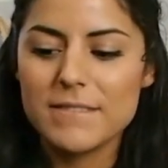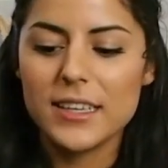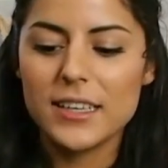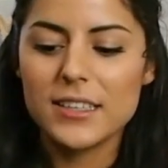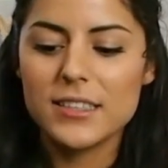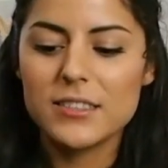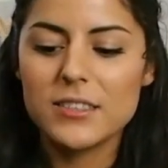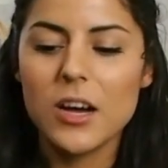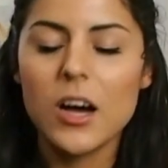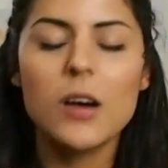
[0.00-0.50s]

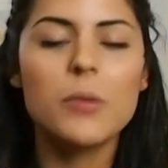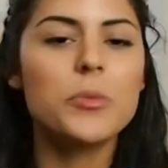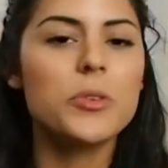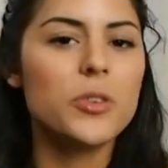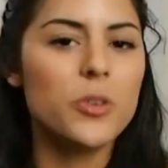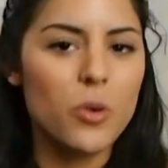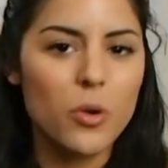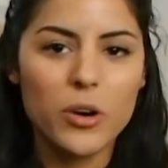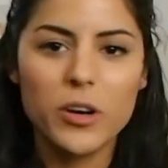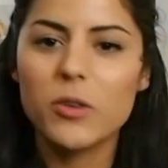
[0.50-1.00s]
Tom
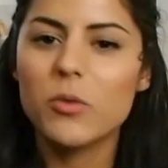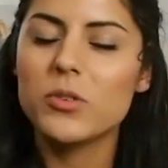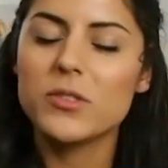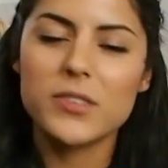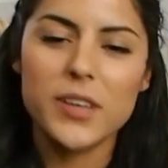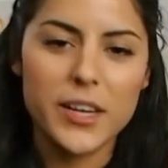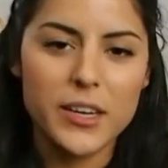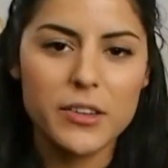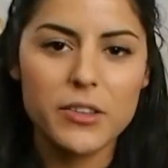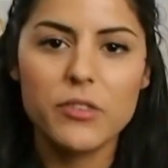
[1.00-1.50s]
York was
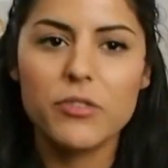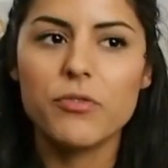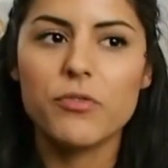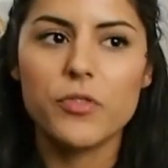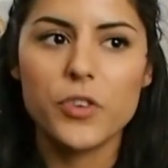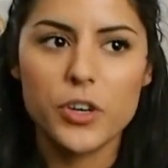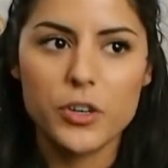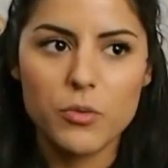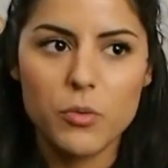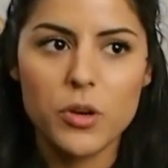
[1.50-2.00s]
kind of
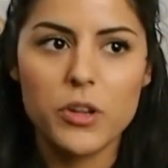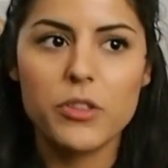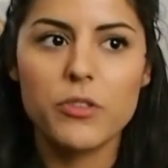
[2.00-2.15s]
one of